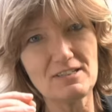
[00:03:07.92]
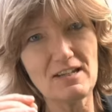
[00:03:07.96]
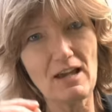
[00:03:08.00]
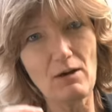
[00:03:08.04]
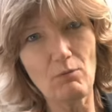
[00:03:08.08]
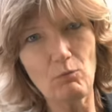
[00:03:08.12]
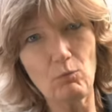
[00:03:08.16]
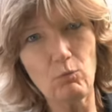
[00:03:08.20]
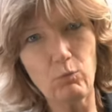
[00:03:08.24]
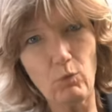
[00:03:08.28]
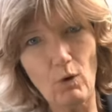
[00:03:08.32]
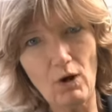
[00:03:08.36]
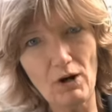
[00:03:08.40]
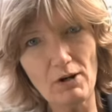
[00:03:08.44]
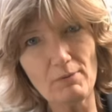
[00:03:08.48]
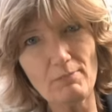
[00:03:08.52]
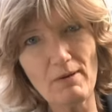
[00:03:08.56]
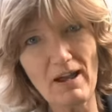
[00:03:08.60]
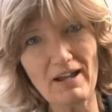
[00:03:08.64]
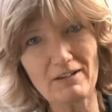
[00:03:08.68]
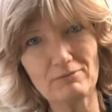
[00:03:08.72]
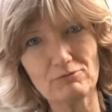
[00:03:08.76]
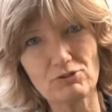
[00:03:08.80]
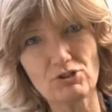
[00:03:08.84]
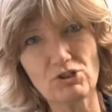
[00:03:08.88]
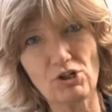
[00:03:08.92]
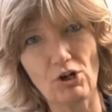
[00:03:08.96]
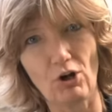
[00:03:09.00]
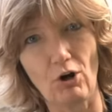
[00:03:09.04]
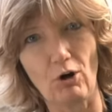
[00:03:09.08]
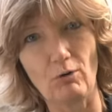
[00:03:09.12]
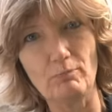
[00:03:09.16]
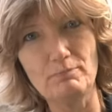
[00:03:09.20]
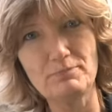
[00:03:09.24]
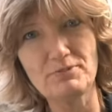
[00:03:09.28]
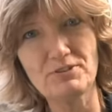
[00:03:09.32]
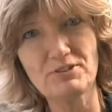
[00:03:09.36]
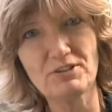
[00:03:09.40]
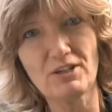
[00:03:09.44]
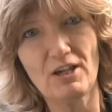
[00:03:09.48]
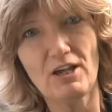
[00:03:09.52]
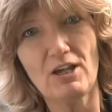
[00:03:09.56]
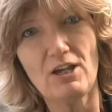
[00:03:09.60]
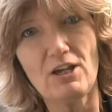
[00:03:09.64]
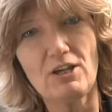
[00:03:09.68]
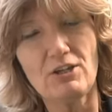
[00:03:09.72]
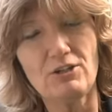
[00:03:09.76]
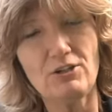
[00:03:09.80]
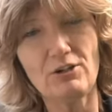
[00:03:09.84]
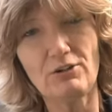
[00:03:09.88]
Now, what about jobs?
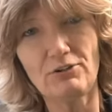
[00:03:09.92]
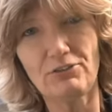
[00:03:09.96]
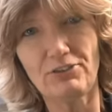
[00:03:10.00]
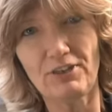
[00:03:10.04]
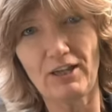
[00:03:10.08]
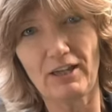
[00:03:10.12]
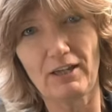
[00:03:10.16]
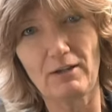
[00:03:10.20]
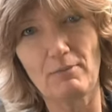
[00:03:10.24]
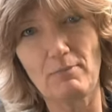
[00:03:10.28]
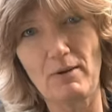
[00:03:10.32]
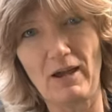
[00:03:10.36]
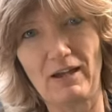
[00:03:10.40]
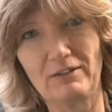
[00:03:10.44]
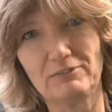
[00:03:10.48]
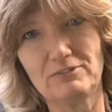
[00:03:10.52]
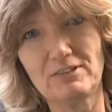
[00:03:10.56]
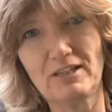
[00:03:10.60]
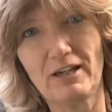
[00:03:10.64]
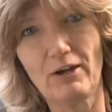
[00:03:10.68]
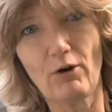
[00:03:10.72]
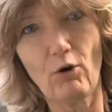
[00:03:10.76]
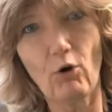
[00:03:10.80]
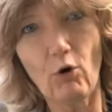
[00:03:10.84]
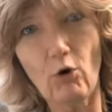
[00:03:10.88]
You think about it,